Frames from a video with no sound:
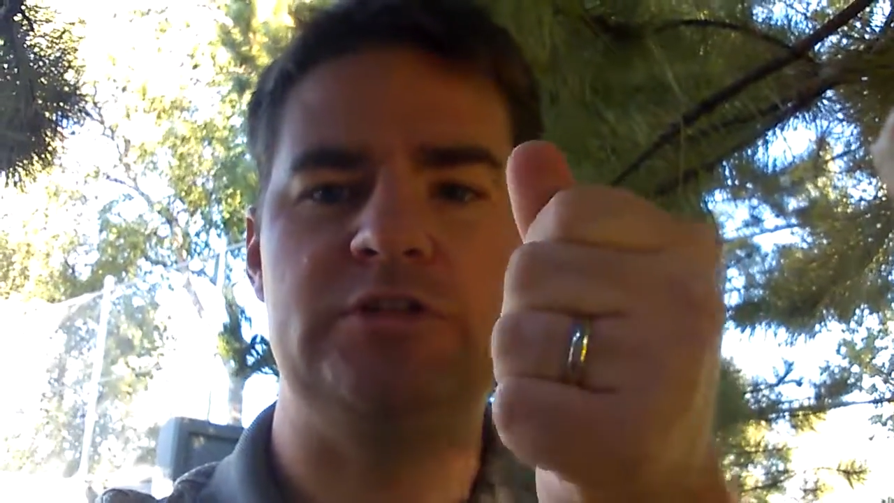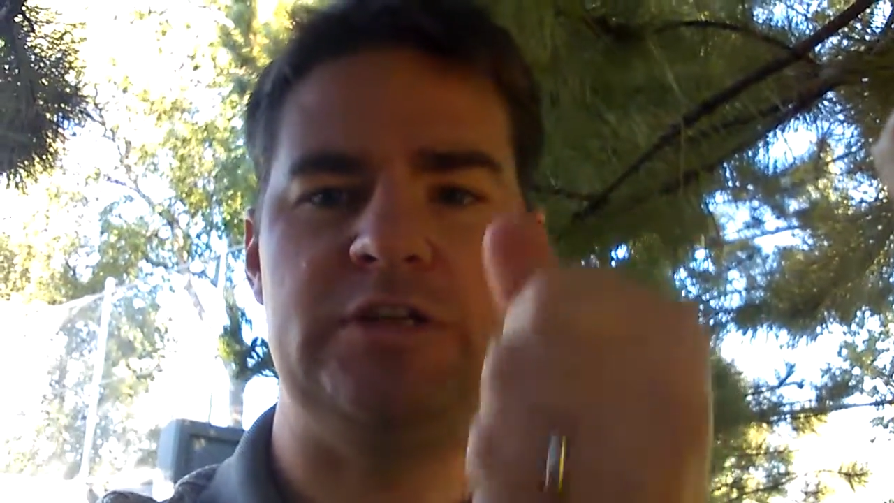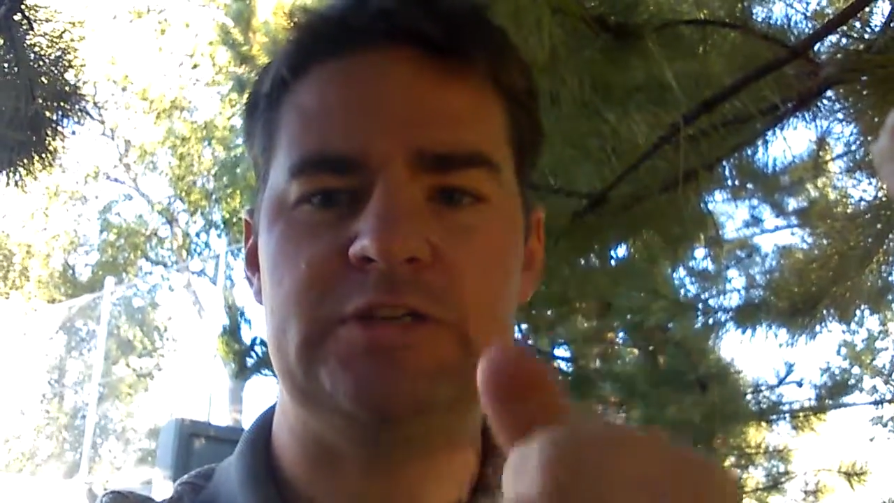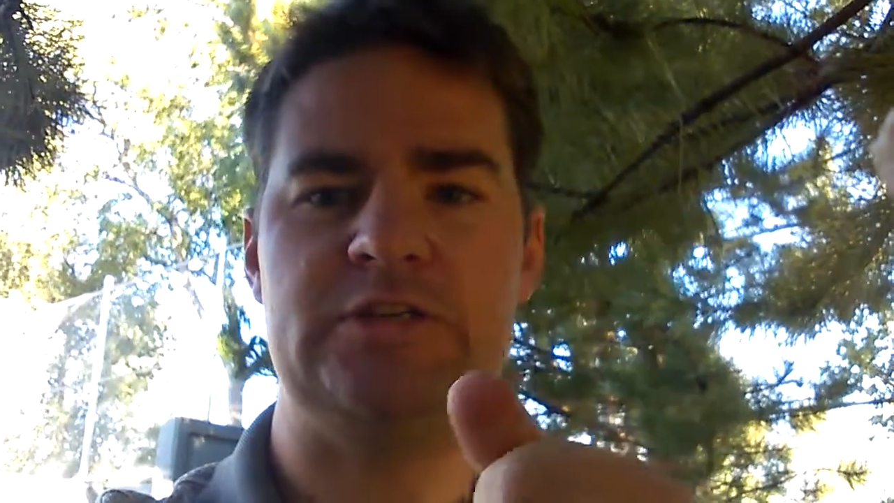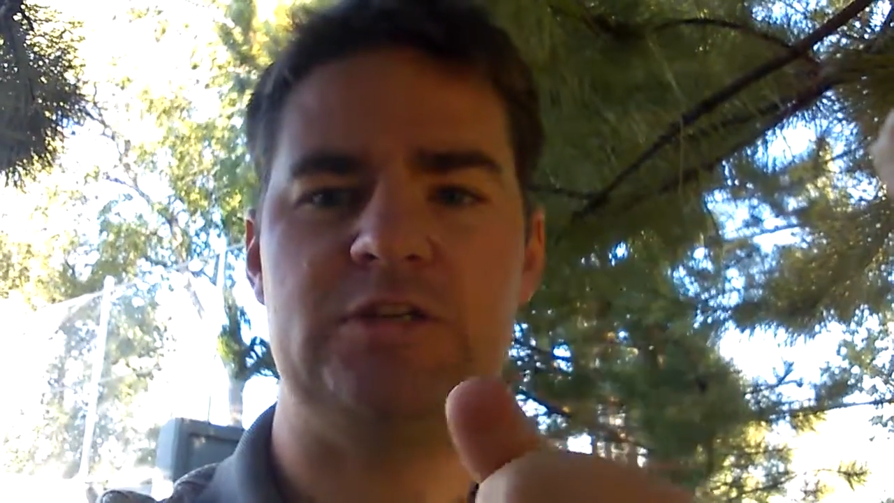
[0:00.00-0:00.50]

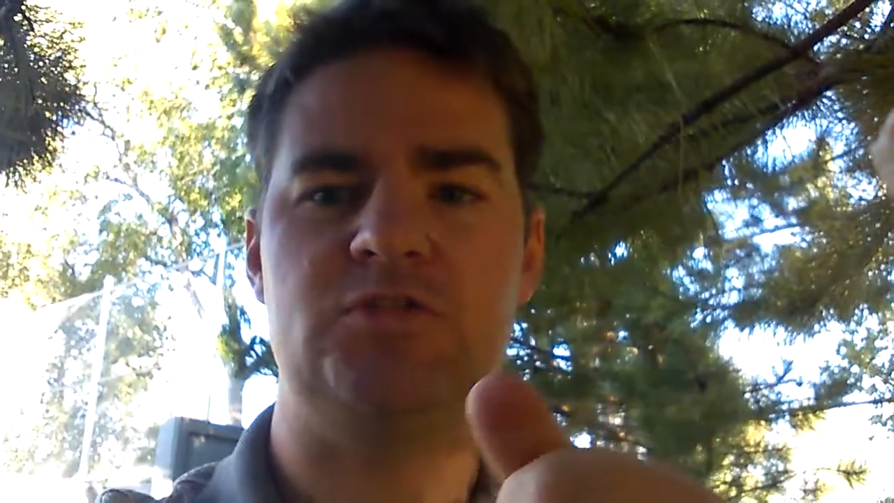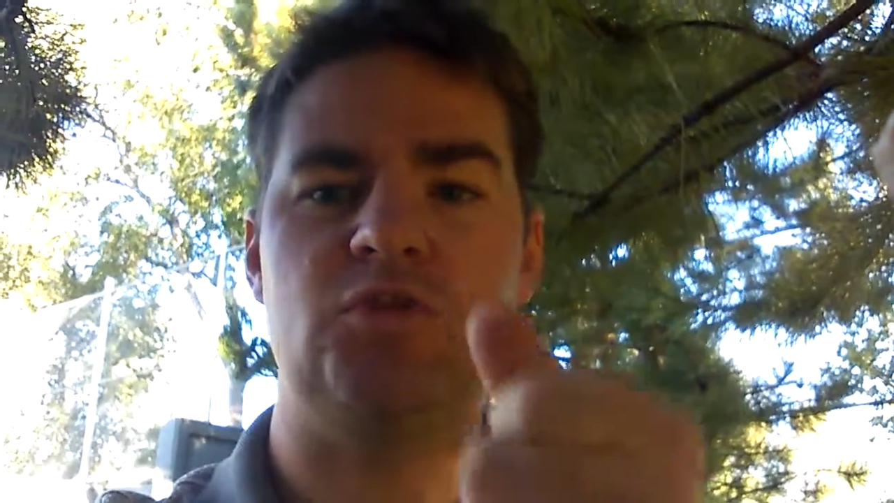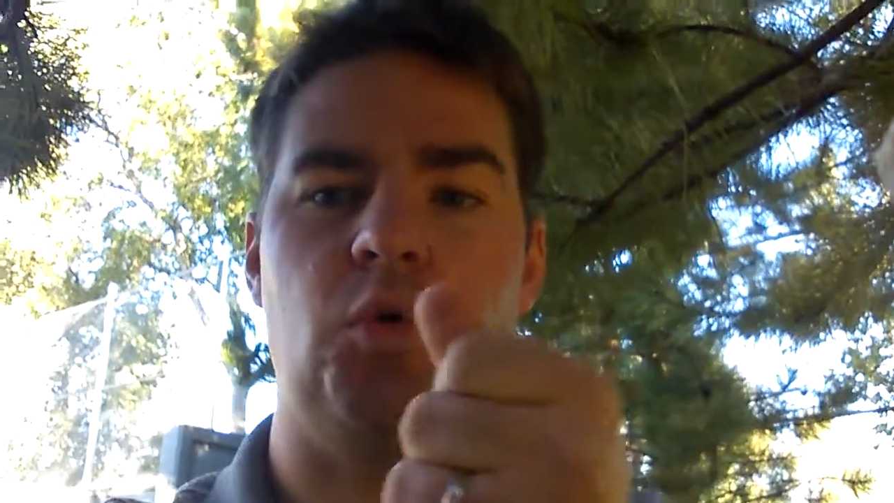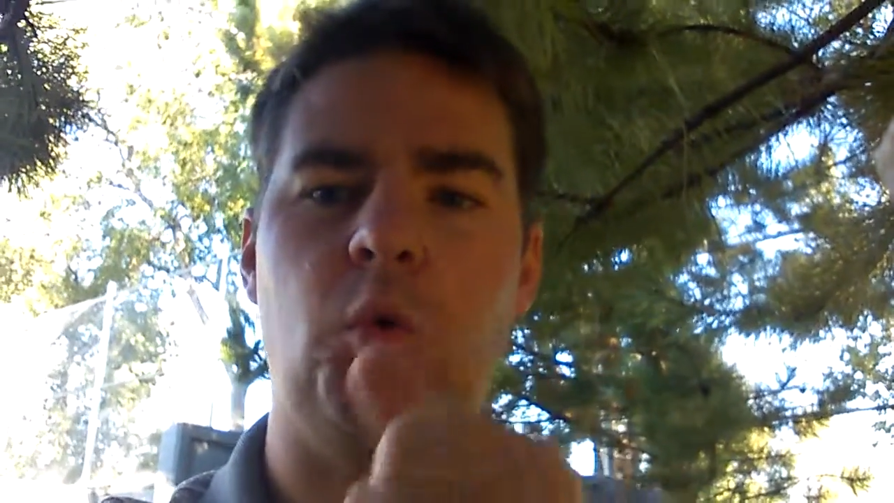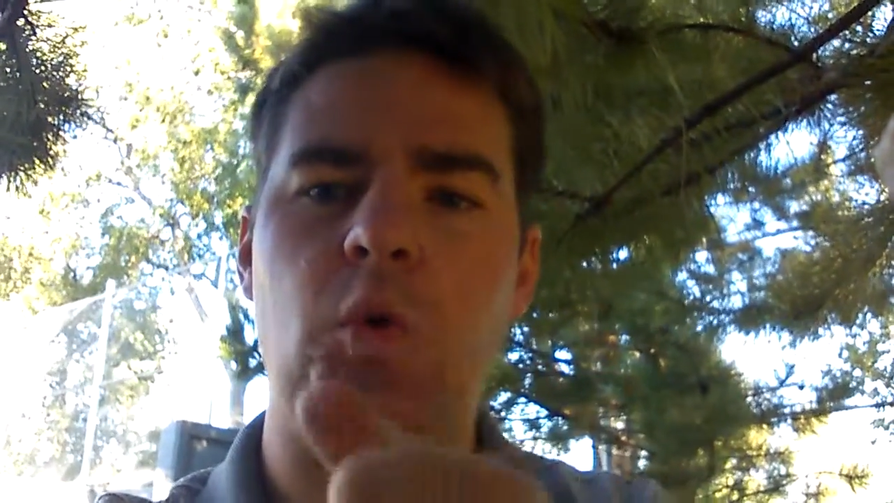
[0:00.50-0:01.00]

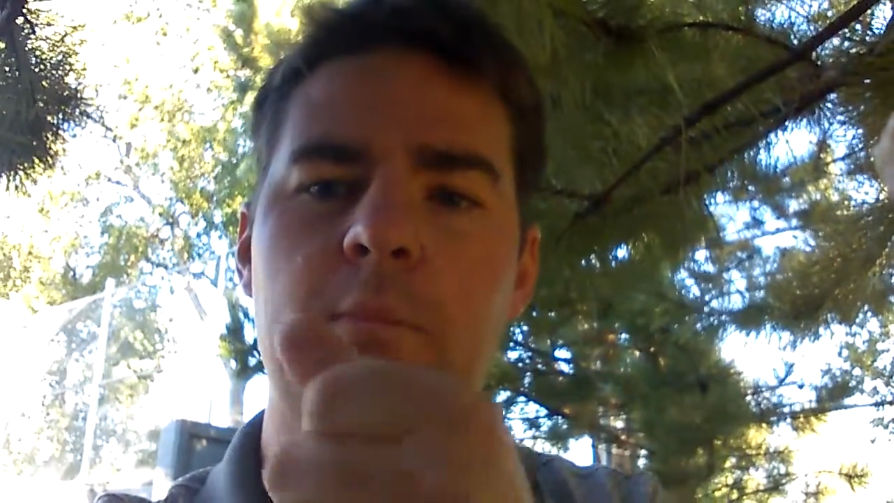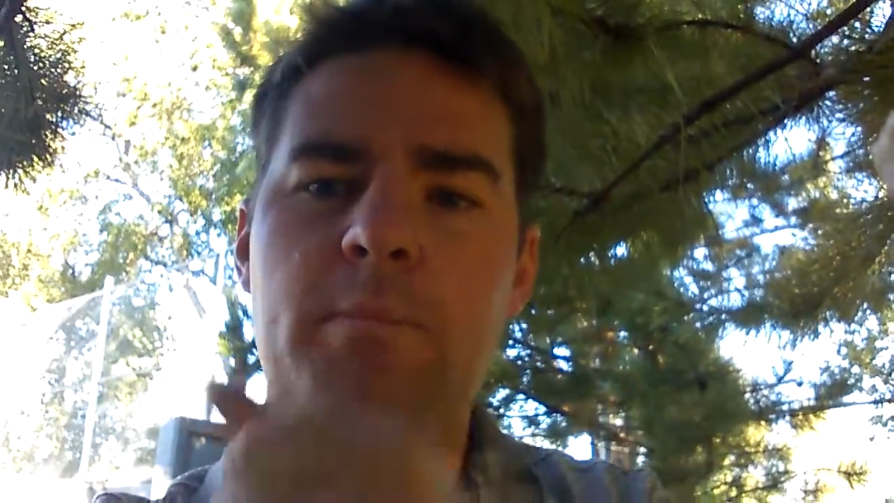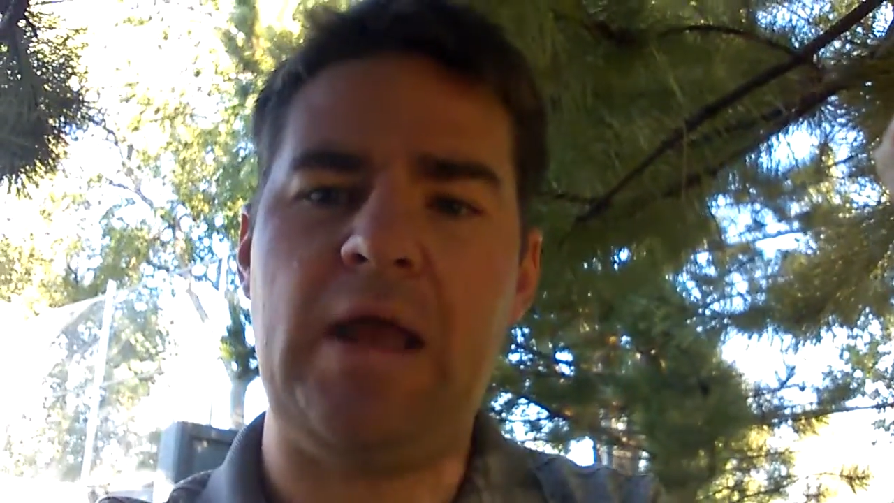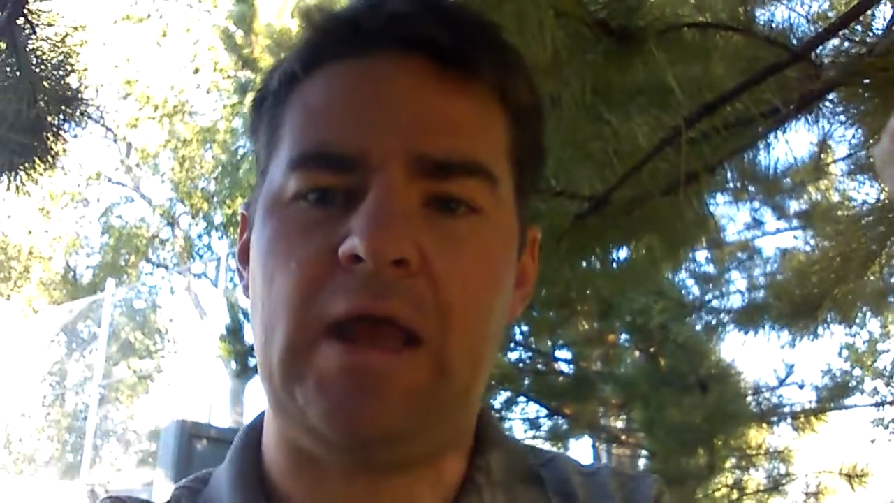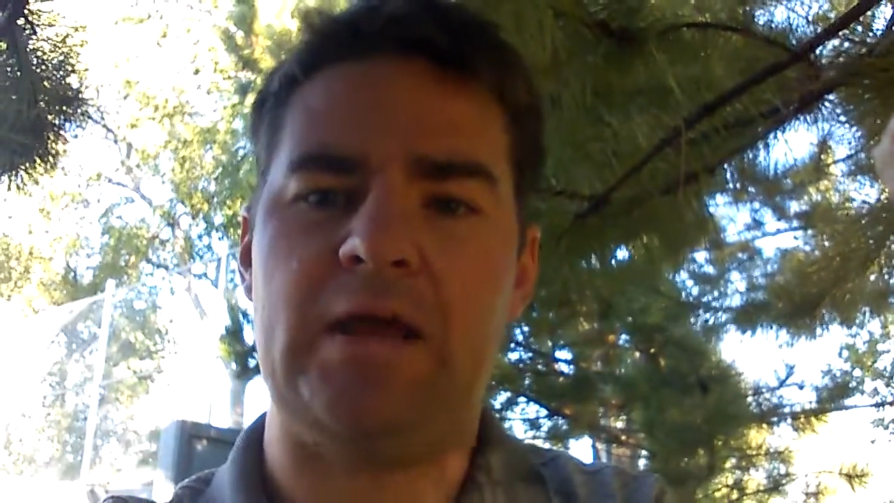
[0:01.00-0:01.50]
distance or
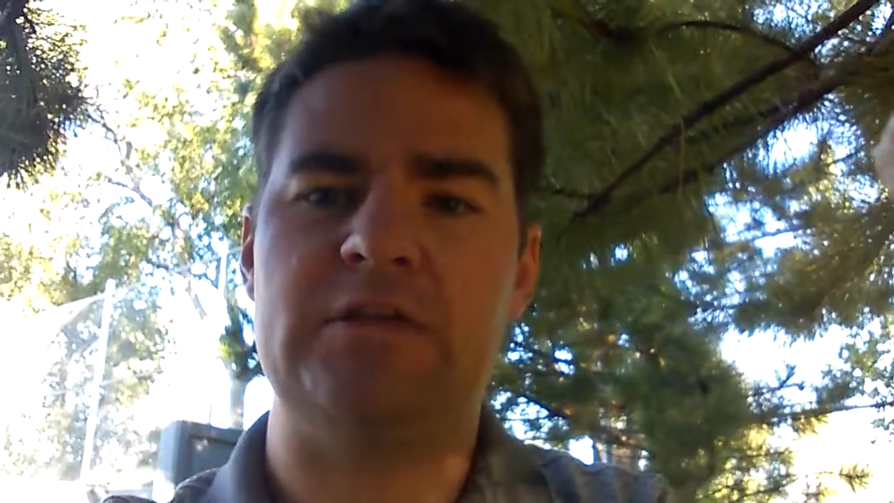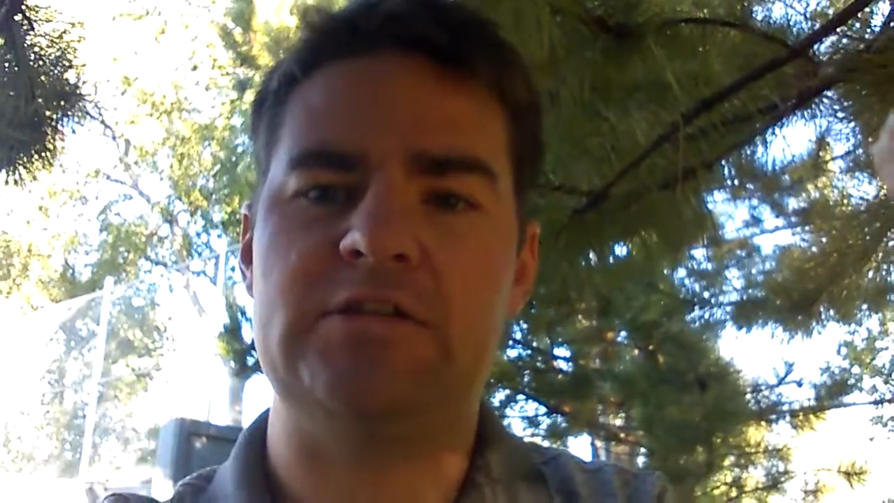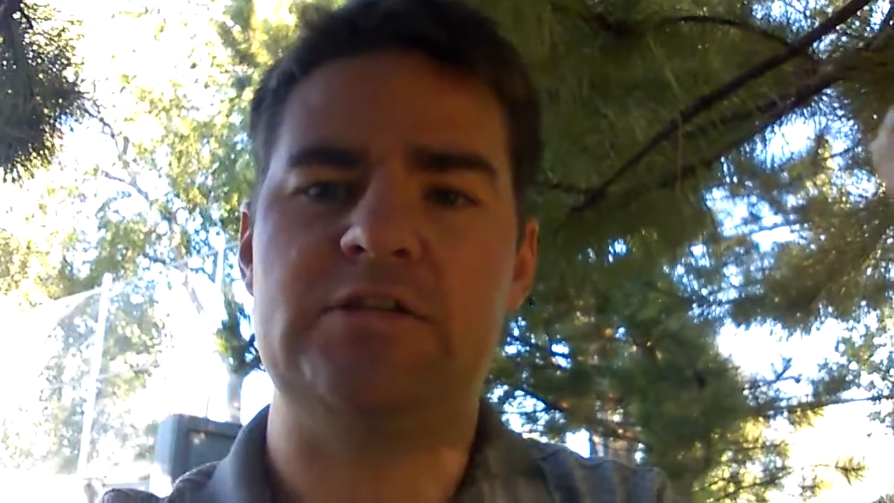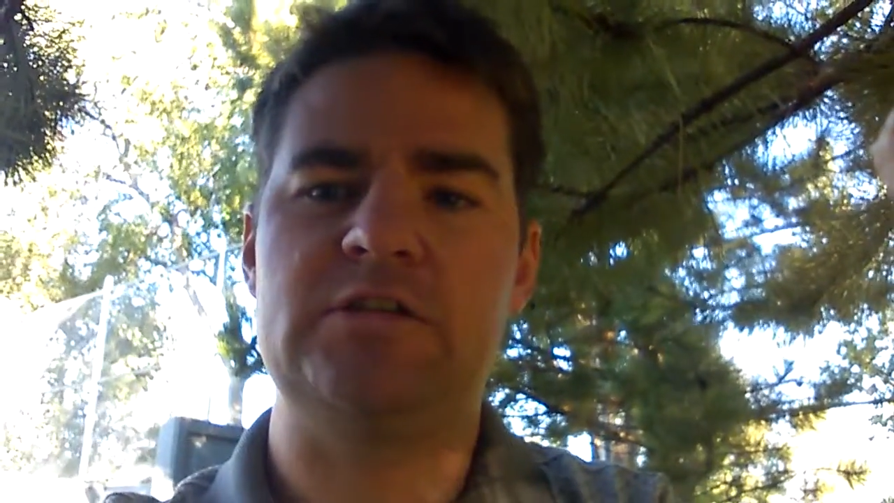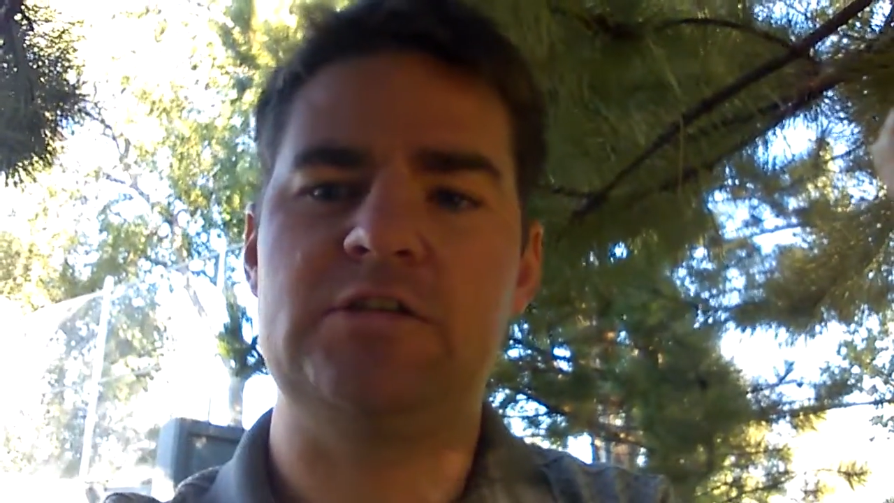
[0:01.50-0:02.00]

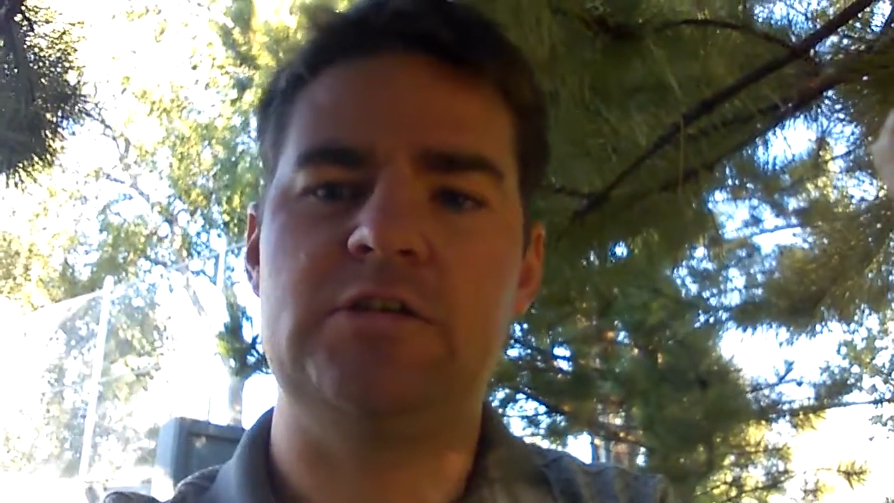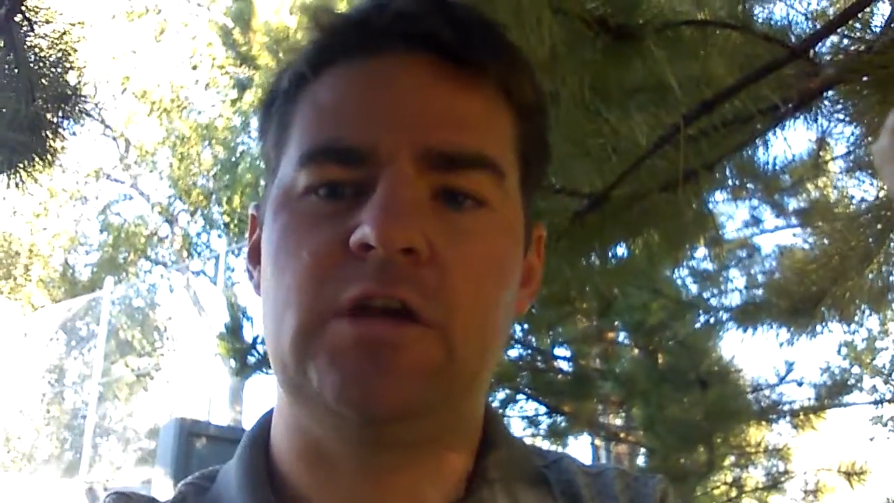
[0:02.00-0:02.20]
mass